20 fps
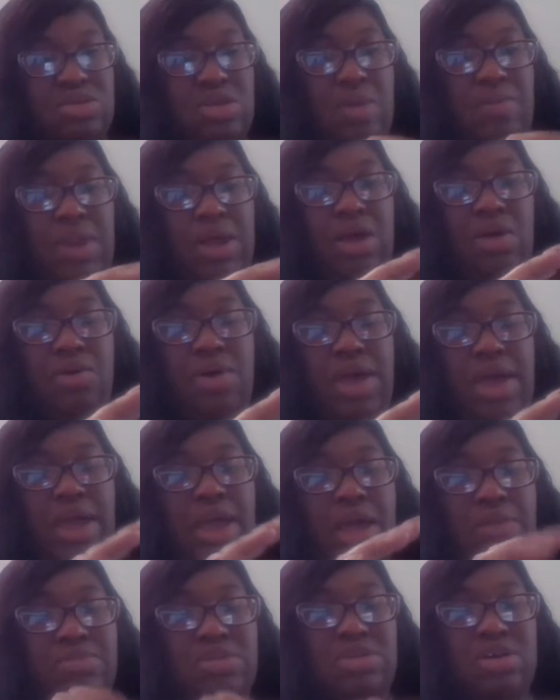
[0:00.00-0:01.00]
So I'm like,
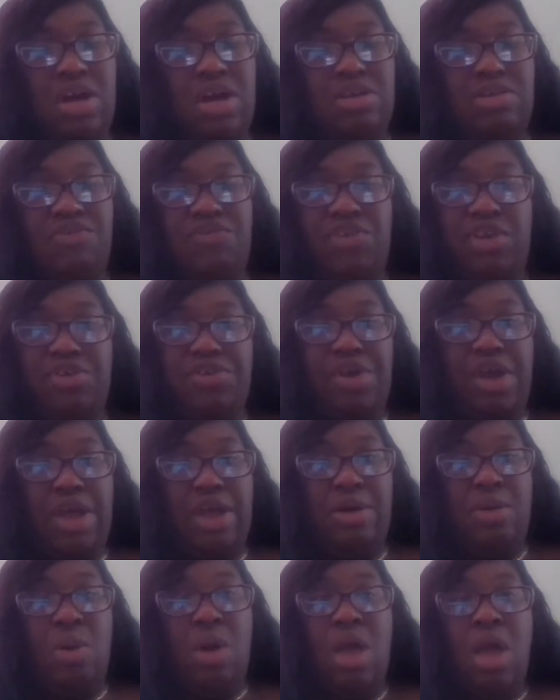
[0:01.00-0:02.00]
okay, I'm just gonna have to figure
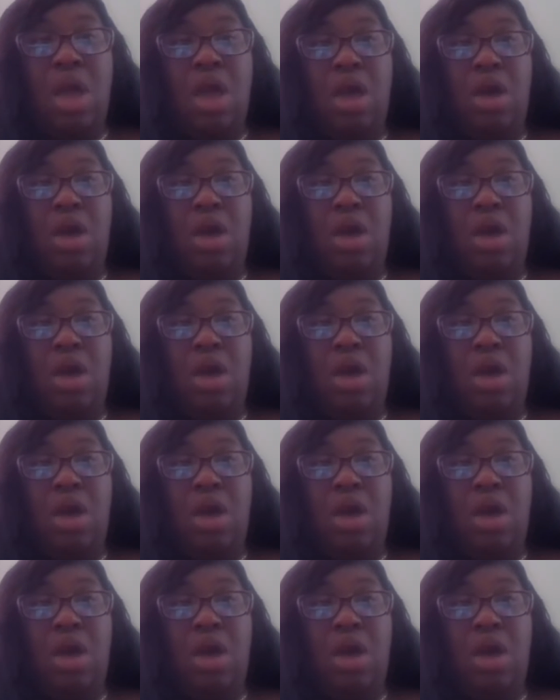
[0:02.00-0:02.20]
out